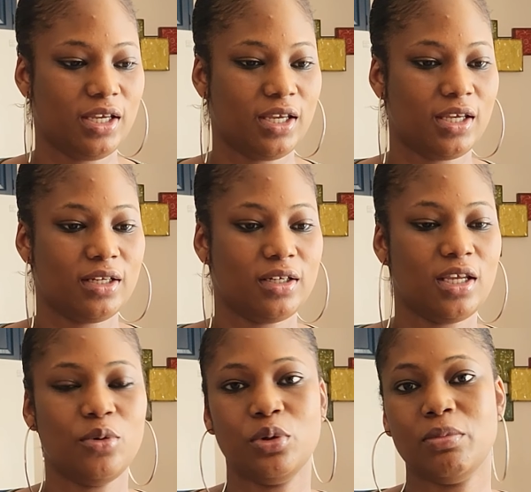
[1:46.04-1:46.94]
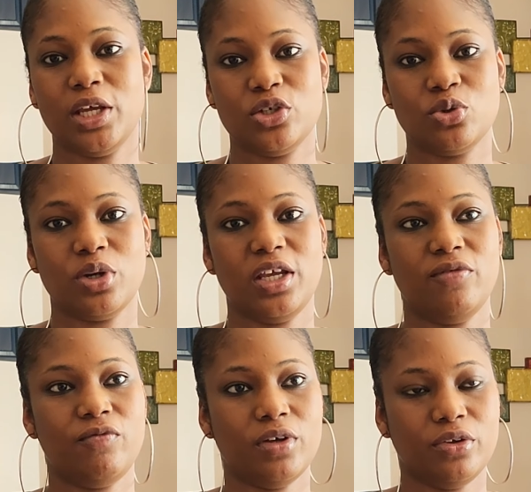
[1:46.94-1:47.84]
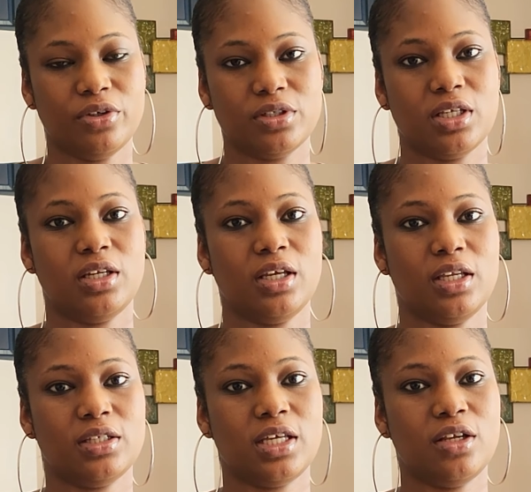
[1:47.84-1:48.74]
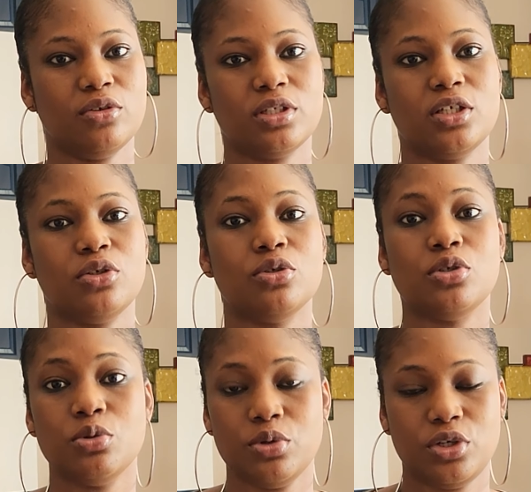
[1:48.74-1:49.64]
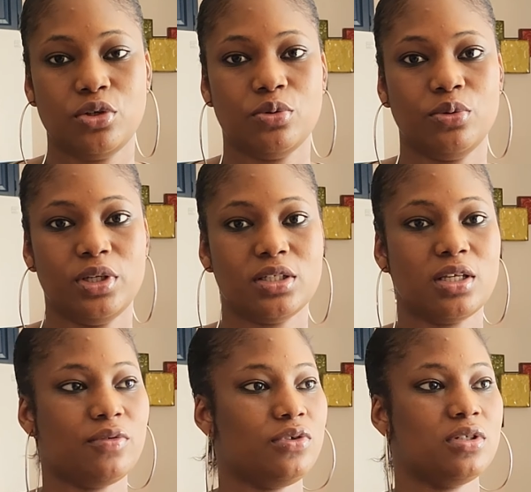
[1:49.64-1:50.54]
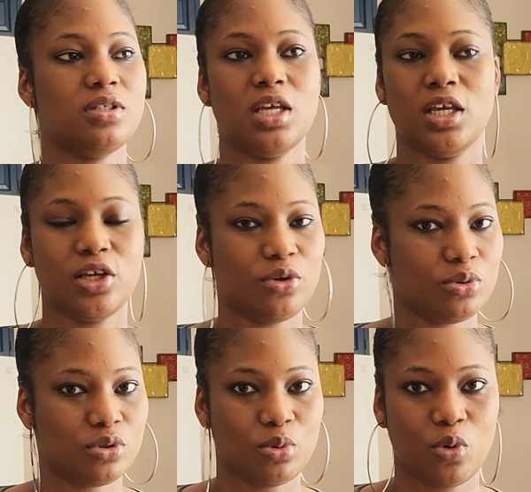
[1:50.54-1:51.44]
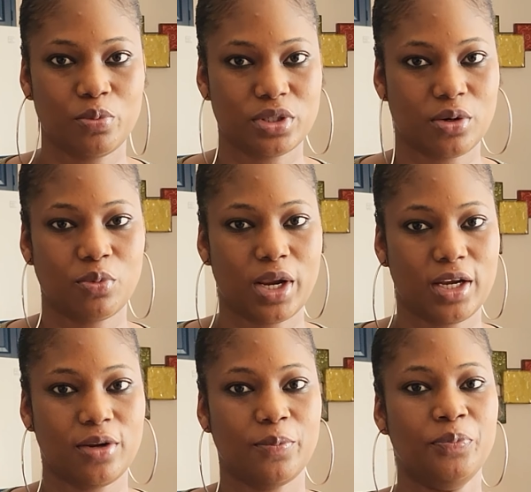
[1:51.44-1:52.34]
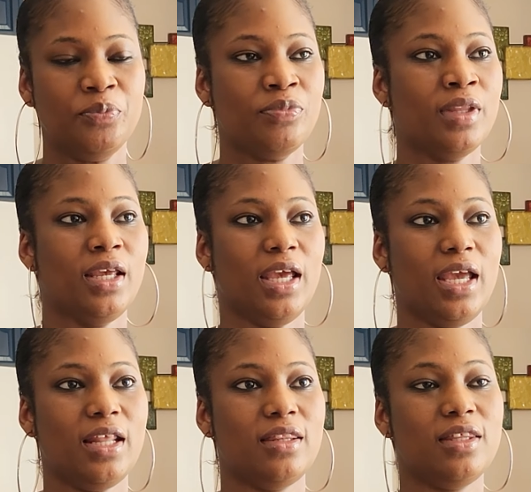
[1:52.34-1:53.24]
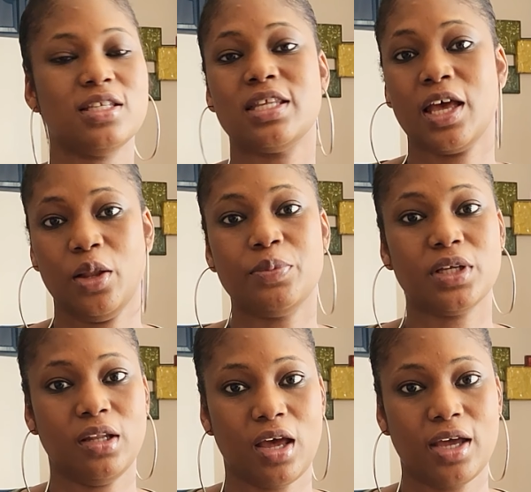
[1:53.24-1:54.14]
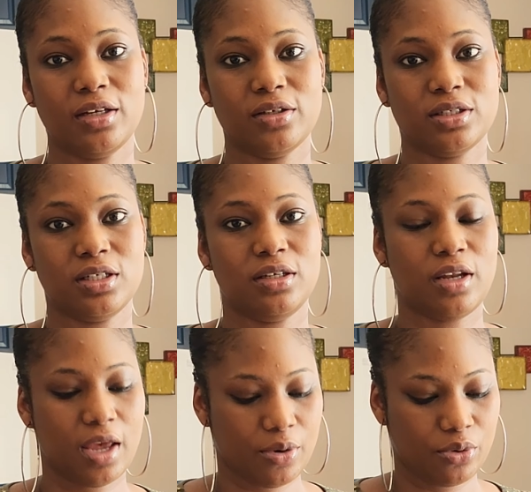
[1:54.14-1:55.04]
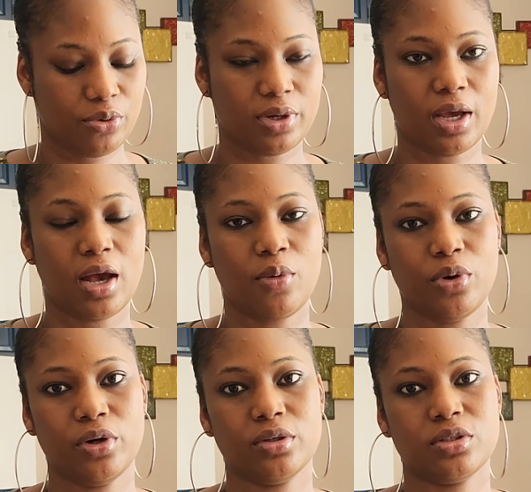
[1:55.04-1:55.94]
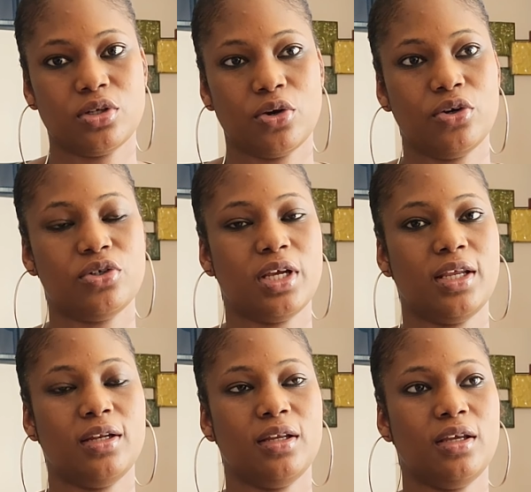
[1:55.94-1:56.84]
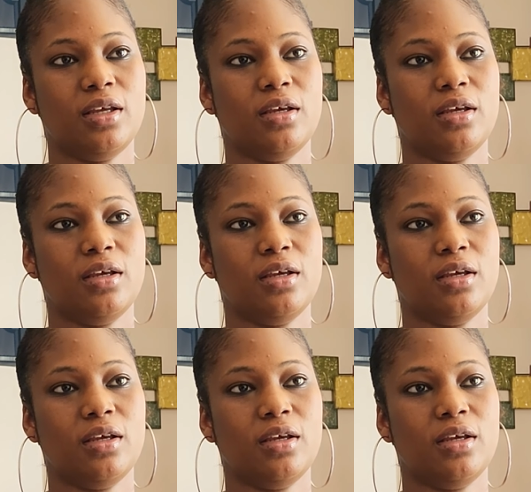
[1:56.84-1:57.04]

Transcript: And he would make sure he filters it and tailors it to suit you instead of just taking you to homes at random. And this helped a lot because it narrowed our search, and